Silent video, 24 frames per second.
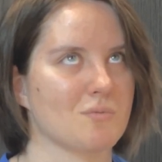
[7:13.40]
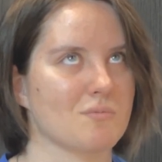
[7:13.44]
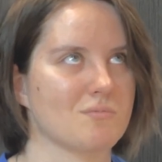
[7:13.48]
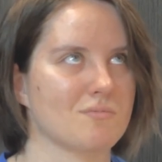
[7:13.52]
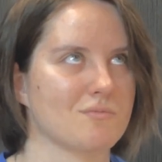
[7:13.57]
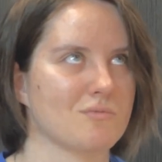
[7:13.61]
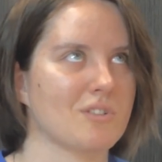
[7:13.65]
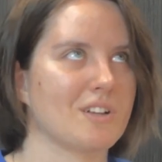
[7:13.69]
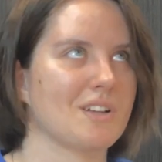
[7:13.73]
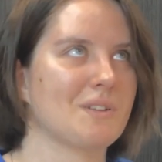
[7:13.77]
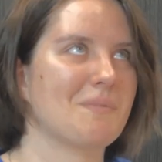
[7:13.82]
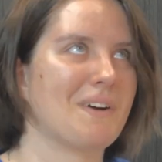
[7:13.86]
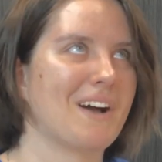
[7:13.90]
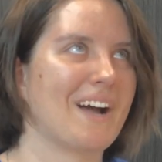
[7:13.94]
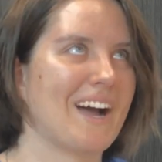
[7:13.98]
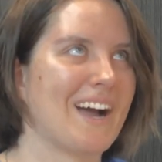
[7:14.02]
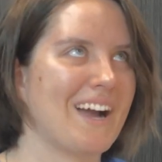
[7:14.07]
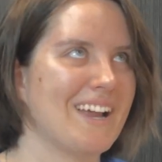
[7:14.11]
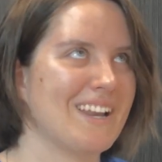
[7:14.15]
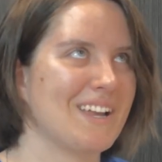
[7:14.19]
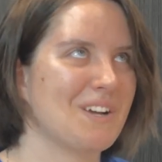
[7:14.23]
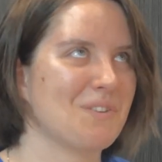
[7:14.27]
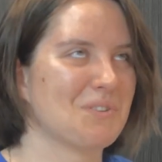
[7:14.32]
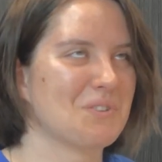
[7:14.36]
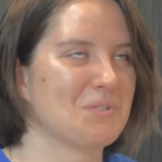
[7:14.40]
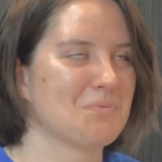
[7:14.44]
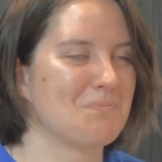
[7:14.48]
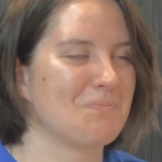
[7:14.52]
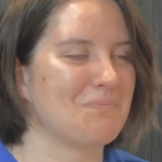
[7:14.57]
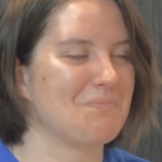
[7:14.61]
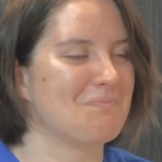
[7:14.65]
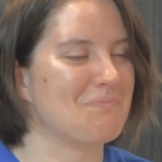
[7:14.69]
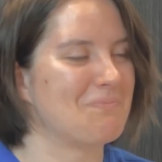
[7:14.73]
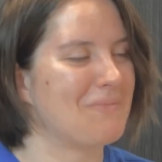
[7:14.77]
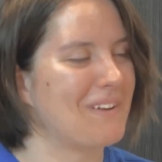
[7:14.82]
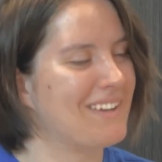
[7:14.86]
well, my highlight was
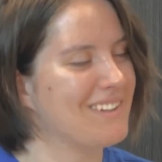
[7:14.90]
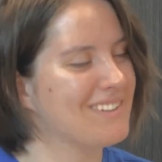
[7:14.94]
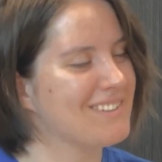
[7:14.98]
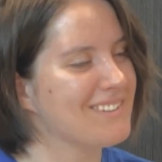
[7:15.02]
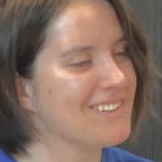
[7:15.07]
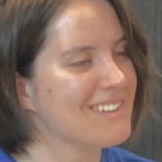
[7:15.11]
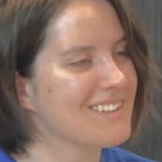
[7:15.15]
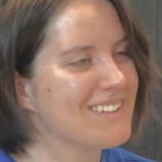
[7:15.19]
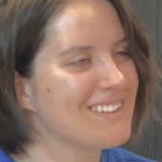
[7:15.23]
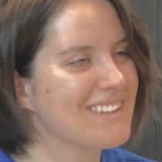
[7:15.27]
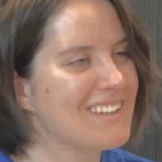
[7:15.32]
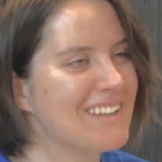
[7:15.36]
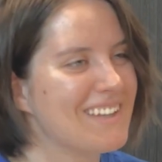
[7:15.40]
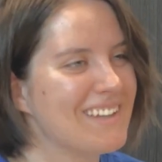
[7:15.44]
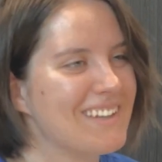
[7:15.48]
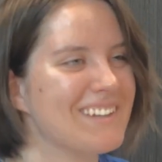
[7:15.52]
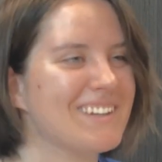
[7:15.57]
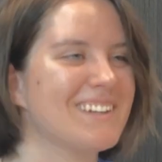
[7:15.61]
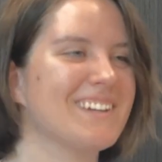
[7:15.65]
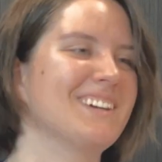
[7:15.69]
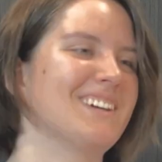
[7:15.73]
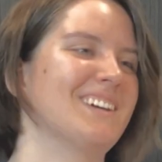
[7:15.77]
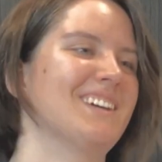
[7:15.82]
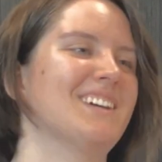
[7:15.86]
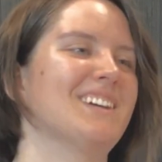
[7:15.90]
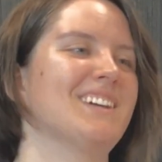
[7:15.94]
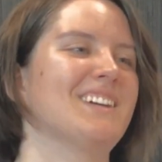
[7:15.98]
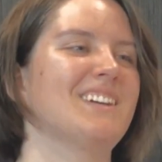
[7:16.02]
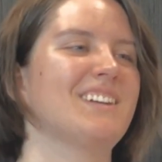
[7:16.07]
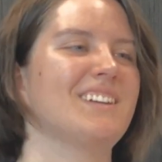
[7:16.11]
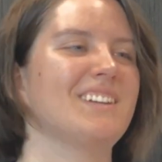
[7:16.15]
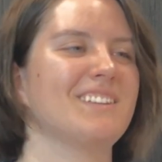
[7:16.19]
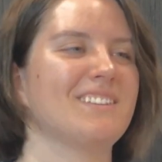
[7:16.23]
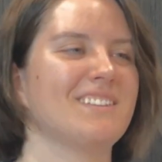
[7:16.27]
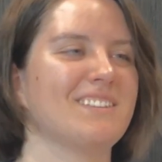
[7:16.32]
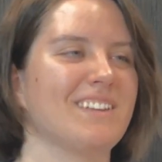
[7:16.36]
basically
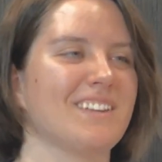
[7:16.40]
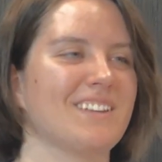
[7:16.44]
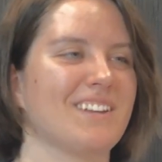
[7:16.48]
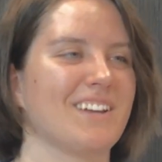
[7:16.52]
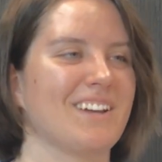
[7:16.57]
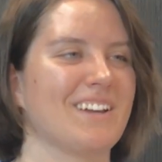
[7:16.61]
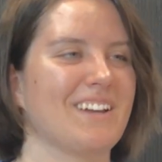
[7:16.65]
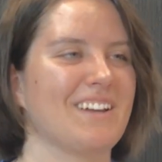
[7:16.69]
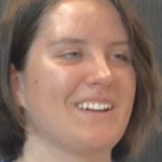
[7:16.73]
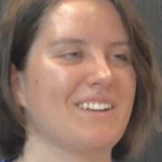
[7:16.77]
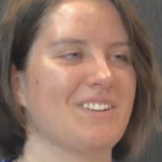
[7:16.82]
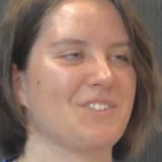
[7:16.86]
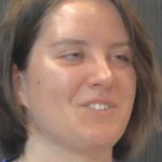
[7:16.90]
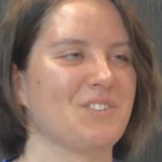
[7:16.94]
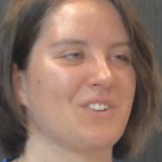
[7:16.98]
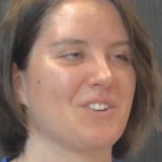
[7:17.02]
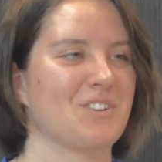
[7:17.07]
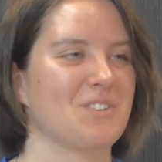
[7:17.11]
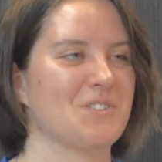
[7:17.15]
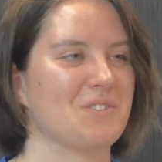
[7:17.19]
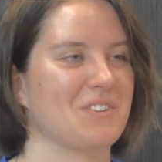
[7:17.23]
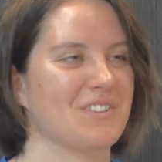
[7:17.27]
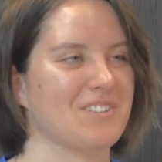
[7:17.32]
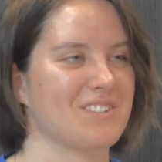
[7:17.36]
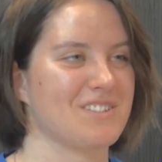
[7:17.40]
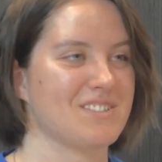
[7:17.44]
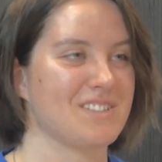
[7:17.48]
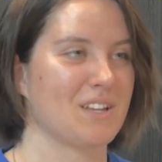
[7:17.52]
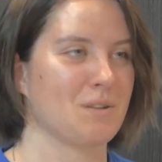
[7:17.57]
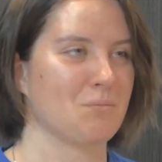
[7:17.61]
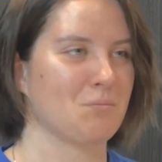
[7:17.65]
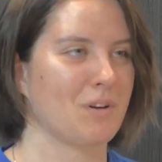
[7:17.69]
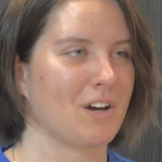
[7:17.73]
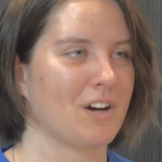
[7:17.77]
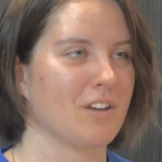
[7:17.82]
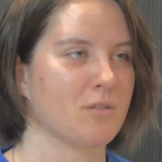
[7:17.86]
that I started to
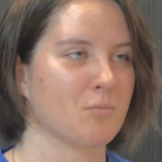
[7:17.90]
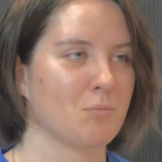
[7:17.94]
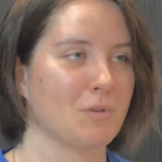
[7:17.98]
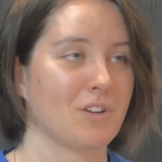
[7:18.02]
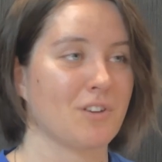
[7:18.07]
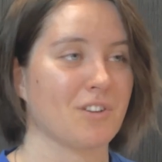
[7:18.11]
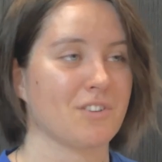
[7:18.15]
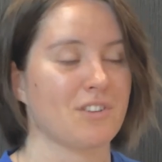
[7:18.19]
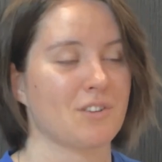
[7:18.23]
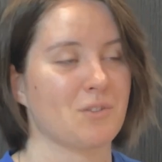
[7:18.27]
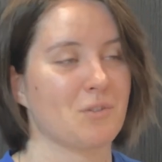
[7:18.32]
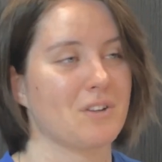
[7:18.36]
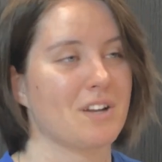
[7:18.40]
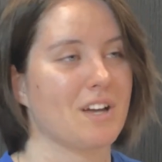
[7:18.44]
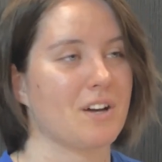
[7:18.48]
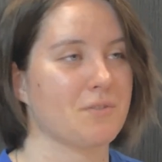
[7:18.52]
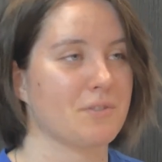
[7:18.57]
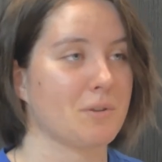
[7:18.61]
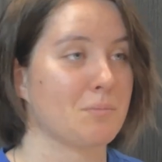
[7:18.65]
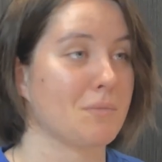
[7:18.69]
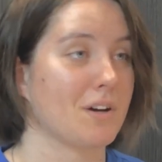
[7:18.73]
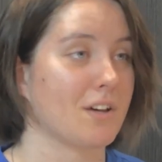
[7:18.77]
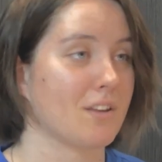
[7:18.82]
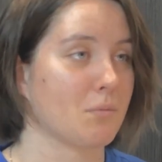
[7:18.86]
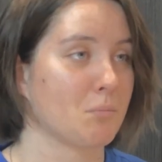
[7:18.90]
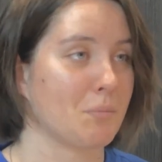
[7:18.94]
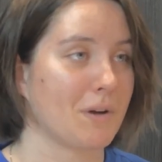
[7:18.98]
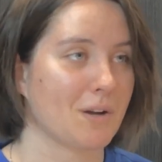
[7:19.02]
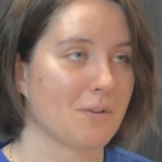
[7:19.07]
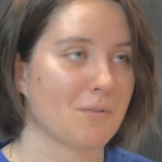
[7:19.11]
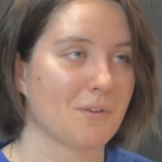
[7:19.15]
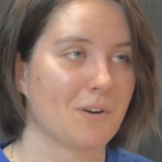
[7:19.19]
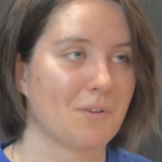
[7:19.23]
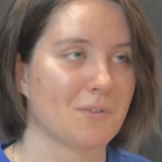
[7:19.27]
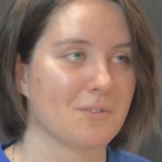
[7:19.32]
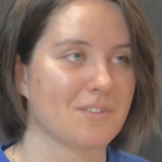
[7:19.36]
understand math because I don't have the math
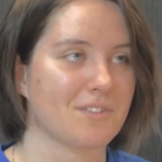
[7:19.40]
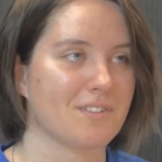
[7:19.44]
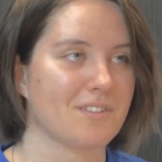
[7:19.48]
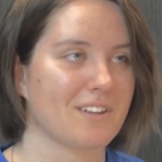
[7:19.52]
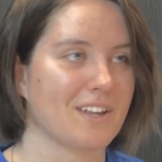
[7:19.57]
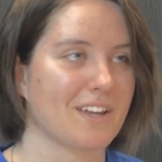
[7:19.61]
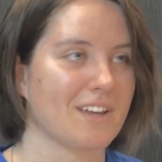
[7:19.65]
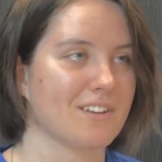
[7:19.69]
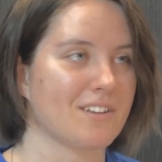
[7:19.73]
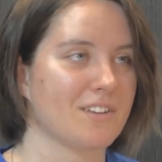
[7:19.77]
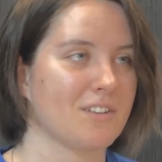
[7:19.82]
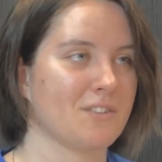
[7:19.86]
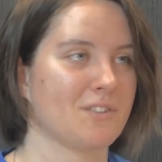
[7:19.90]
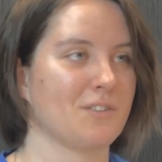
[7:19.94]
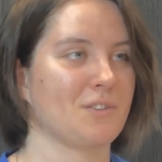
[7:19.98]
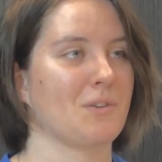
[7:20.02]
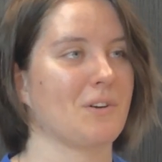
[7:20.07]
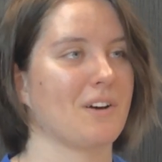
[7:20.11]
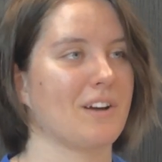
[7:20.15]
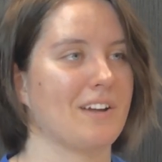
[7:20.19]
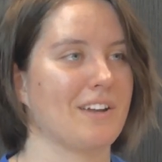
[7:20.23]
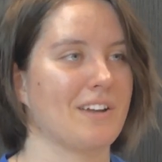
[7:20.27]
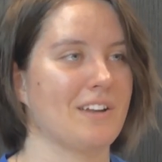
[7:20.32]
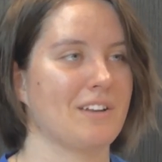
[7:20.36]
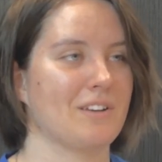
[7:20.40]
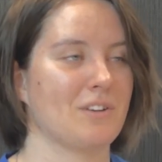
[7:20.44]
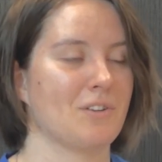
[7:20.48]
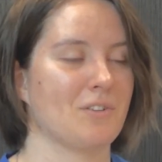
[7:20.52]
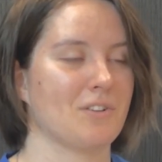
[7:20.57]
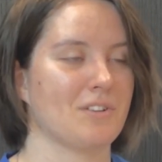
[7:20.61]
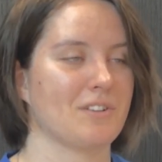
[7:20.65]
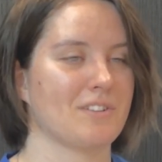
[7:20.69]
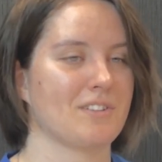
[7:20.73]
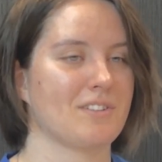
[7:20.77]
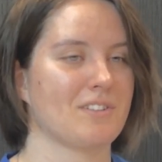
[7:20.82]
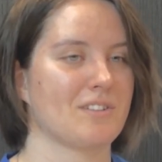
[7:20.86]
background yet. So I
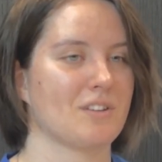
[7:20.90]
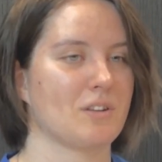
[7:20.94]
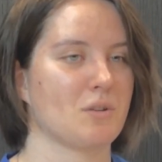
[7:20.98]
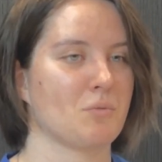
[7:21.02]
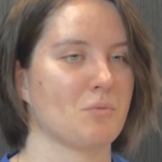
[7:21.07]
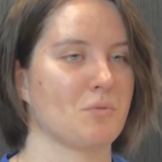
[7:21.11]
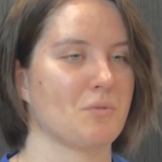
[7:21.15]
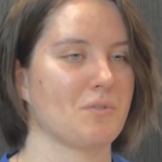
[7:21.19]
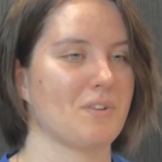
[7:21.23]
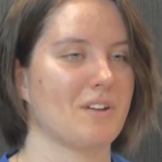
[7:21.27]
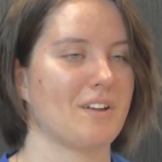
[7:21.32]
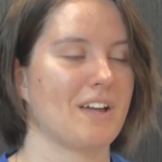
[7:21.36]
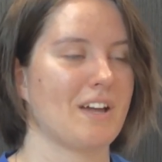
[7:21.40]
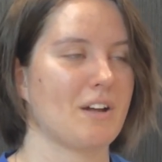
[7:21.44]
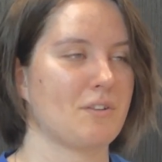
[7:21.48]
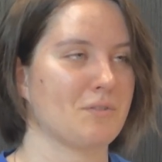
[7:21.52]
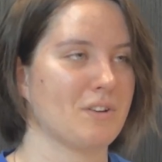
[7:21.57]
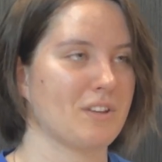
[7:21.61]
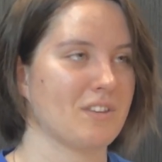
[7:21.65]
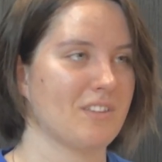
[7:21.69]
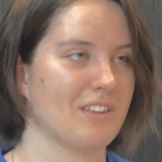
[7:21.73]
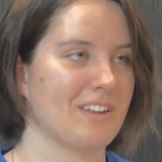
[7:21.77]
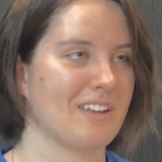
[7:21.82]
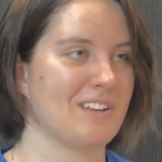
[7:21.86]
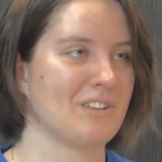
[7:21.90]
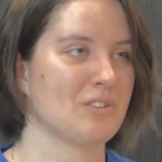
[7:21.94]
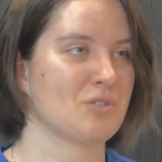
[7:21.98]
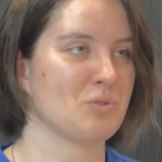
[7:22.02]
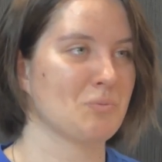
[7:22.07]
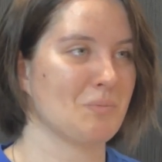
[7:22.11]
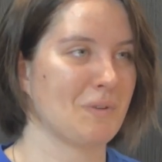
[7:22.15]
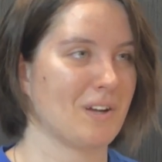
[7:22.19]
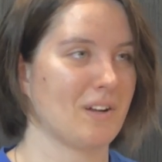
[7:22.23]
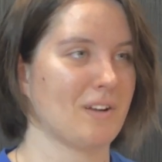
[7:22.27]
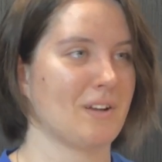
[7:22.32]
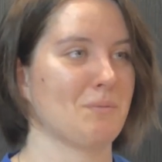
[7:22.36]
learned everything to
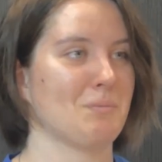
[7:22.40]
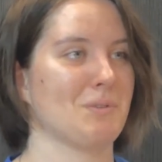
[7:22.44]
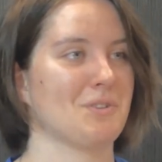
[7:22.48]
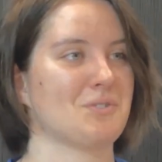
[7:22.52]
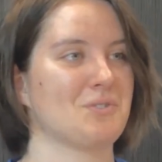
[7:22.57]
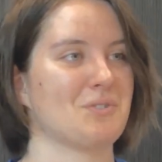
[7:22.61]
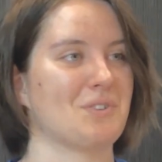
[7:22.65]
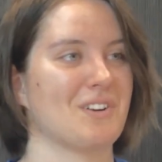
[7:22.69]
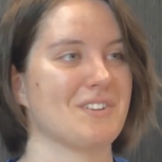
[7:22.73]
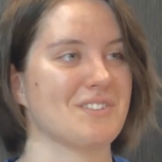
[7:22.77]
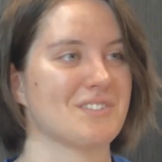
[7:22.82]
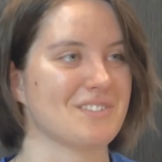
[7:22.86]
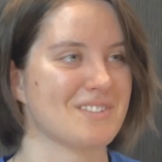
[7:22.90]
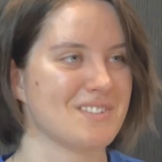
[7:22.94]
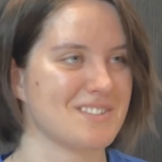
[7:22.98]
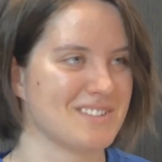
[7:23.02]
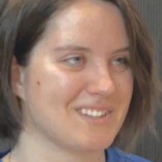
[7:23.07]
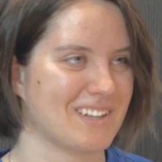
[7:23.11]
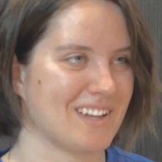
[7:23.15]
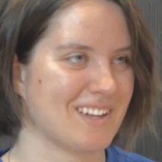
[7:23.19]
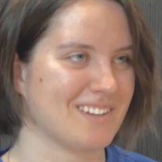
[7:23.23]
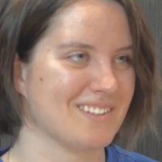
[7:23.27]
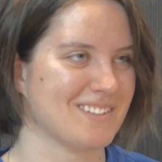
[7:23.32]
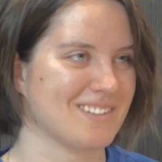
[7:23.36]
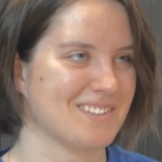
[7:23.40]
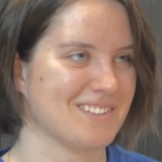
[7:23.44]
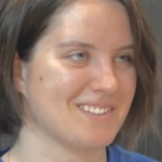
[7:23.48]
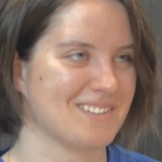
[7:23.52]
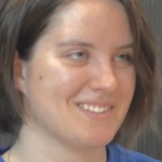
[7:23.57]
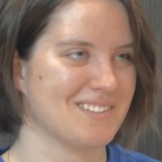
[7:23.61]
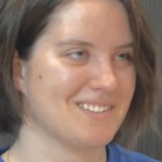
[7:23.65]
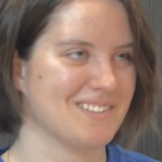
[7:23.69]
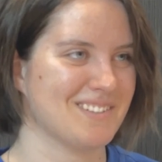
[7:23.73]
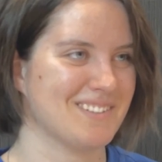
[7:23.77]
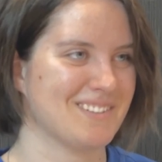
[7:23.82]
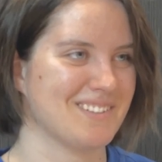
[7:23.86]
be able to understand
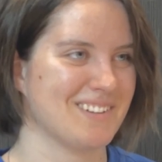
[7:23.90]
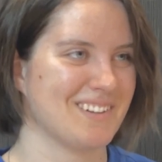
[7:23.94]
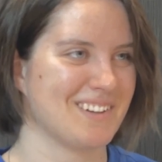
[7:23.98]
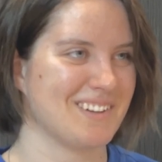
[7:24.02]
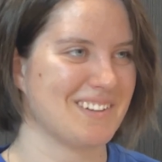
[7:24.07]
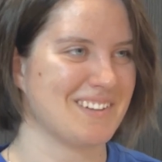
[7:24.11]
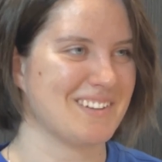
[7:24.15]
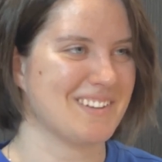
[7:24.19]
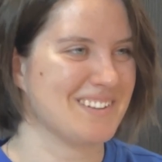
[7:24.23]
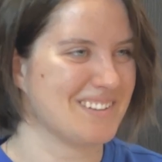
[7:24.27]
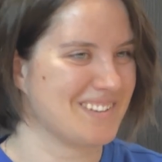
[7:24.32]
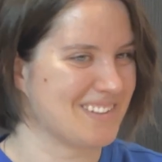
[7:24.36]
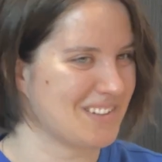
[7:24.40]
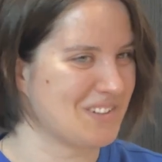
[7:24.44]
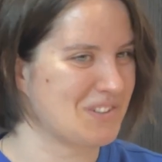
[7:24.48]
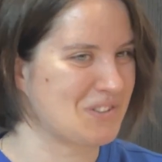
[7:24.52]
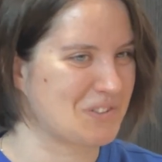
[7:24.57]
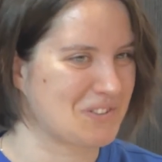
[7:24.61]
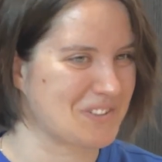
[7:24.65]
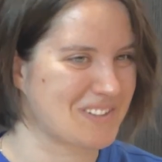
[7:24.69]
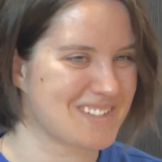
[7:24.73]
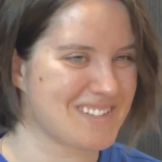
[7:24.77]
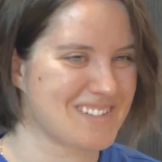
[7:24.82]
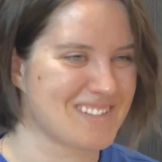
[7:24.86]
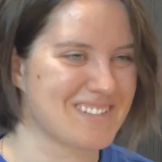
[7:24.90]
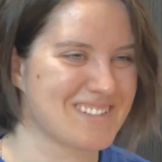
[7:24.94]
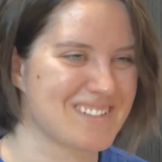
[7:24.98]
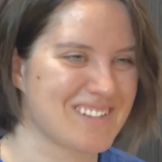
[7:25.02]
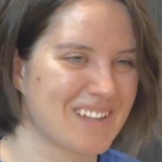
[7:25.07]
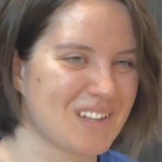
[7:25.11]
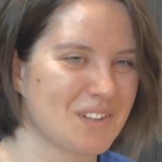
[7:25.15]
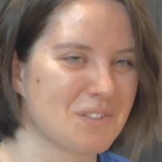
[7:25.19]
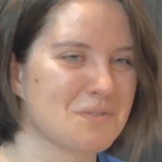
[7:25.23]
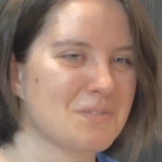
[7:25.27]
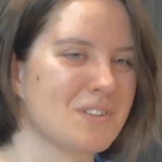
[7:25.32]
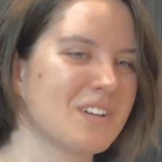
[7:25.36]
the course
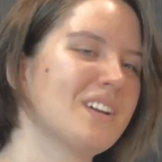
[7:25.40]
itself.